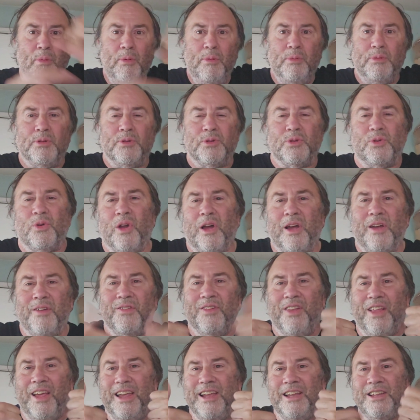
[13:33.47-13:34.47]
subscribe,
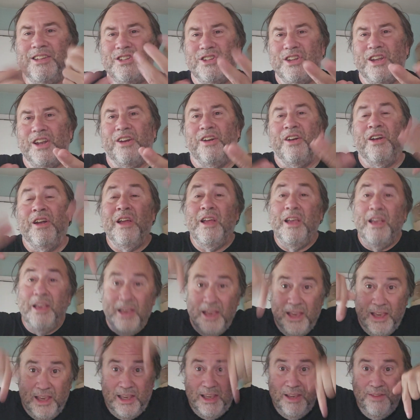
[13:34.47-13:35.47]
like, share,
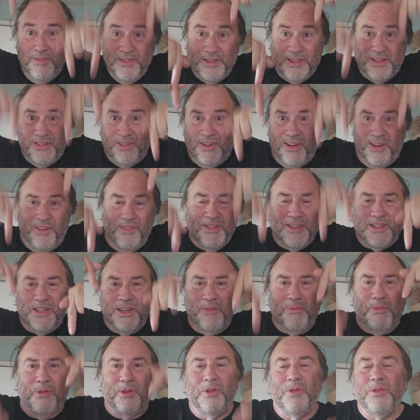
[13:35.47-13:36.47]
and give me some comments
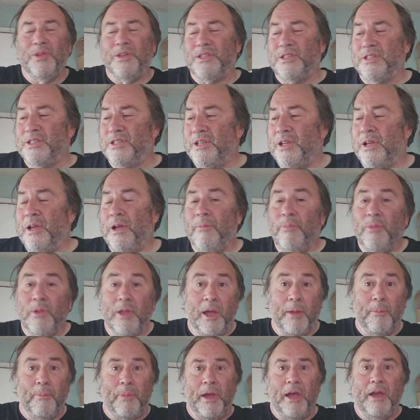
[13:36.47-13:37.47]
down below.
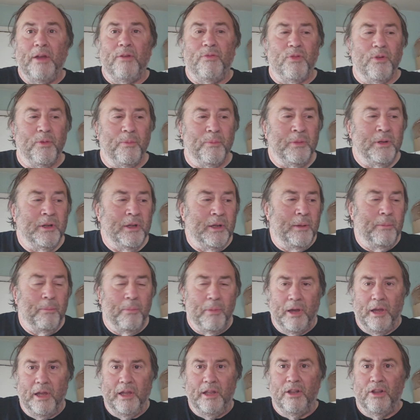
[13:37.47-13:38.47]
I'm back from
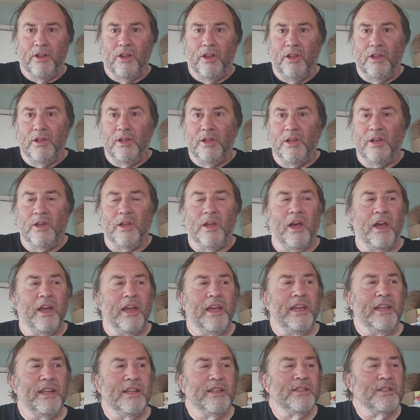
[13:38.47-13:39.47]
my little
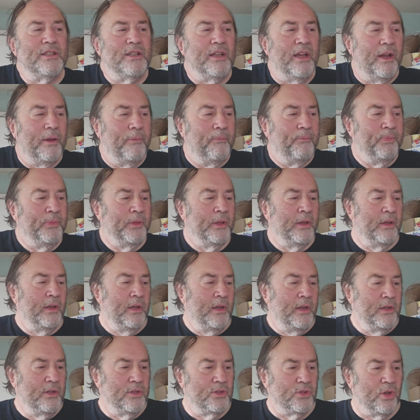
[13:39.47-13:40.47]
hiatus,
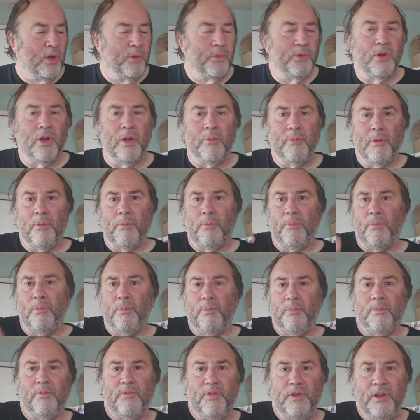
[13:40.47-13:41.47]
so I'll try to make
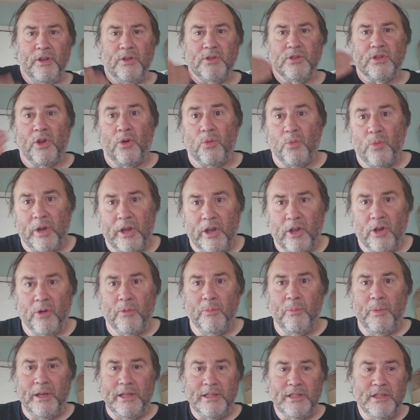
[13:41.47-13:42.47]
videos on a regular
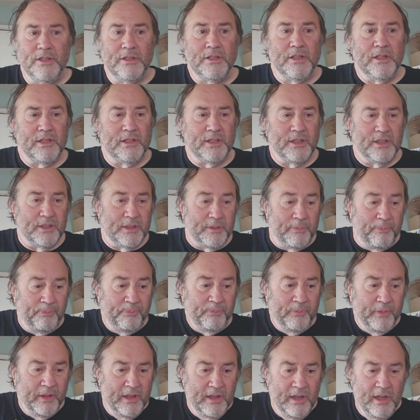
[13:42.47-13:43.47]
basis. This is
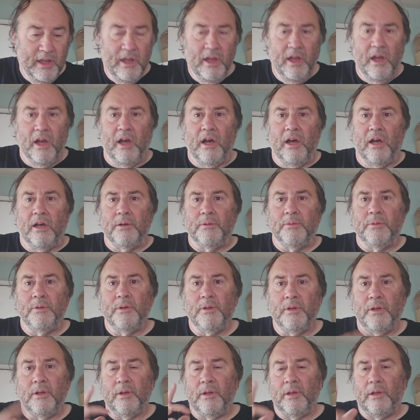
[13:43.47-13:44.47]

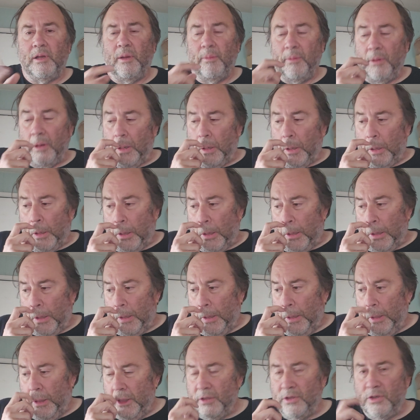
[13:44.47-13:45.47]
coming out
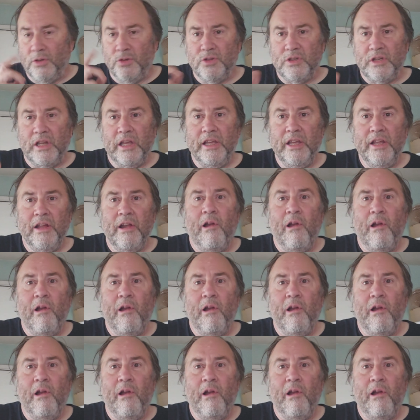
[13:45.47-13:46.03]
on Tuesday,